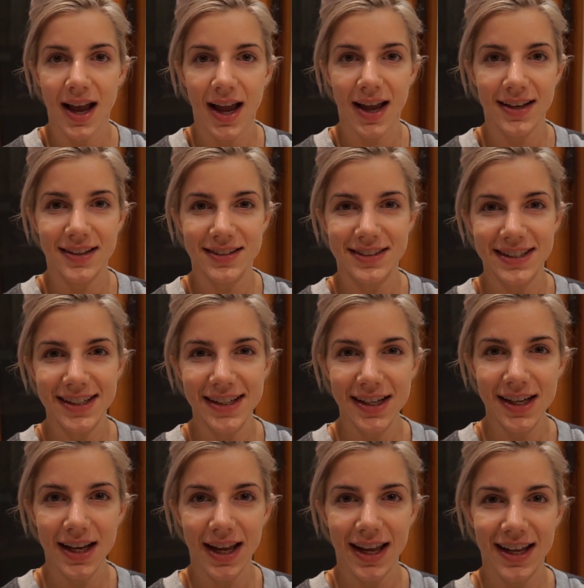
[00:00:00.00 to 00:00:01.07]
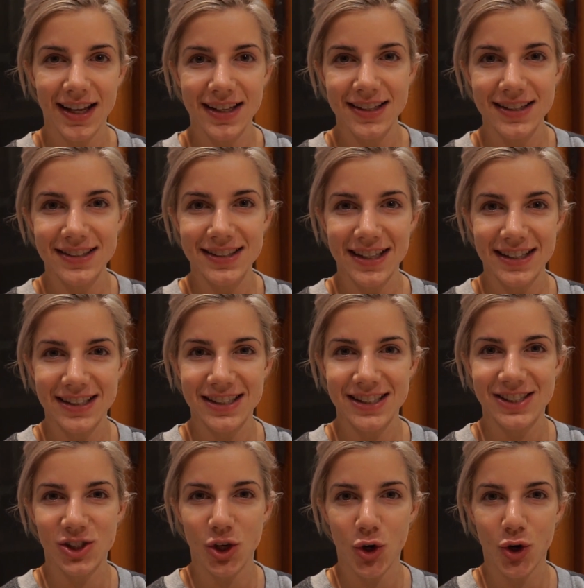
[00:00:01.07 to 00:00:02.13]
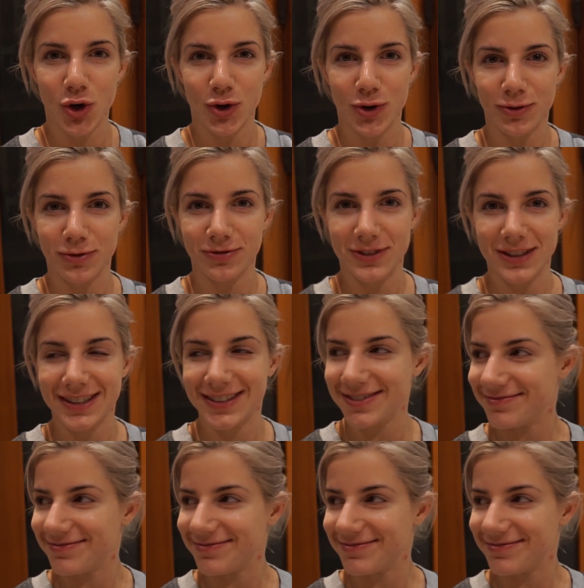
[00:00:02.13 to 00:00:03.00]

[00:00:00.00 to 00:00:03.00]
And dinner is served.